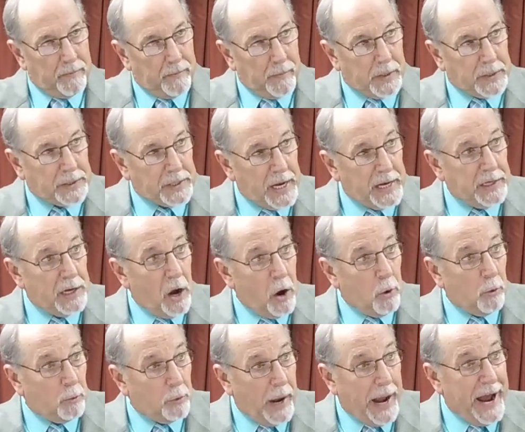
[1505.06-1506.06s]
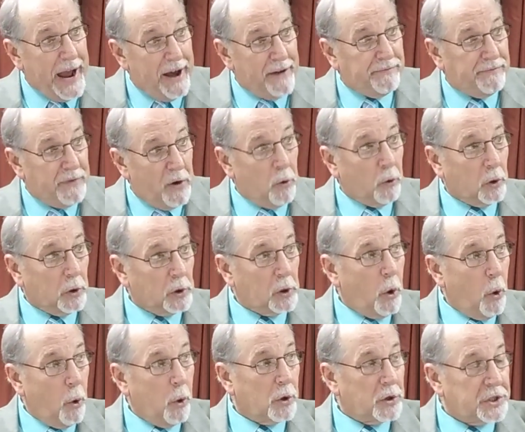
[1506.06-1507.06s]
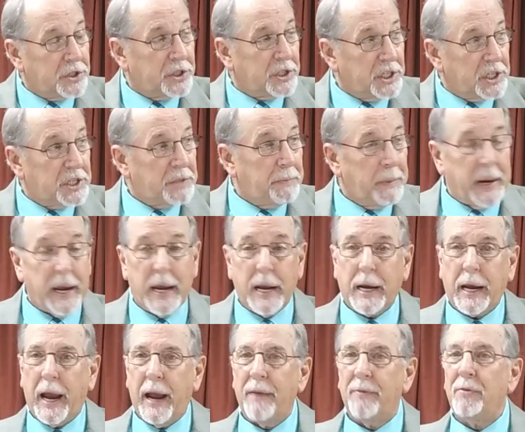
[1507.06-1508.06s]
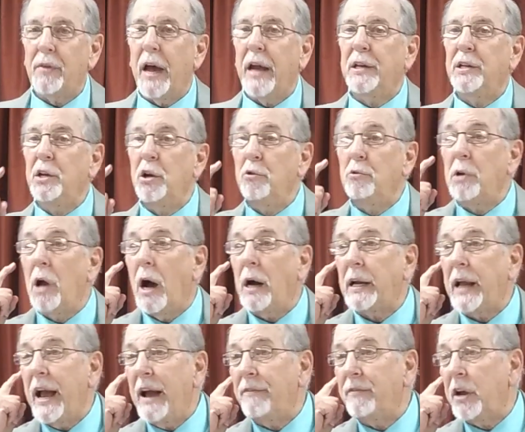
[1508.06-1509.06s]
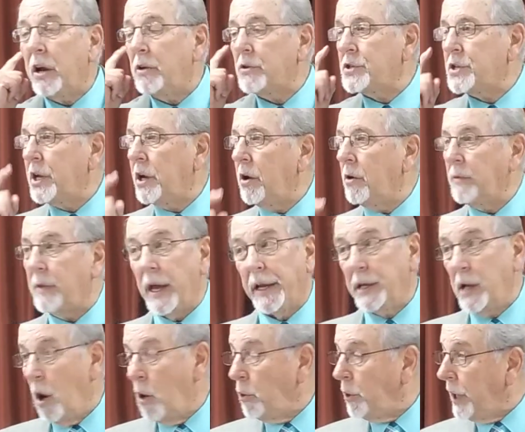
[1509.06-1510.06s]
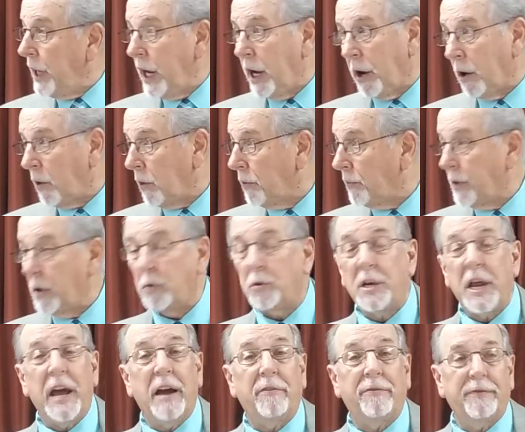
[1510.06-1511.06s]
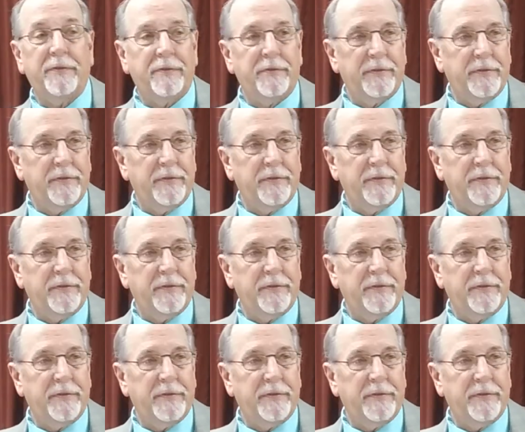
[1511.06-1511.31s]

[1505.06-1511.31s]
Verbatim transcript: but they don't have vocal cords to speak and they do not have ears to hear. They don't hear, they're deaf,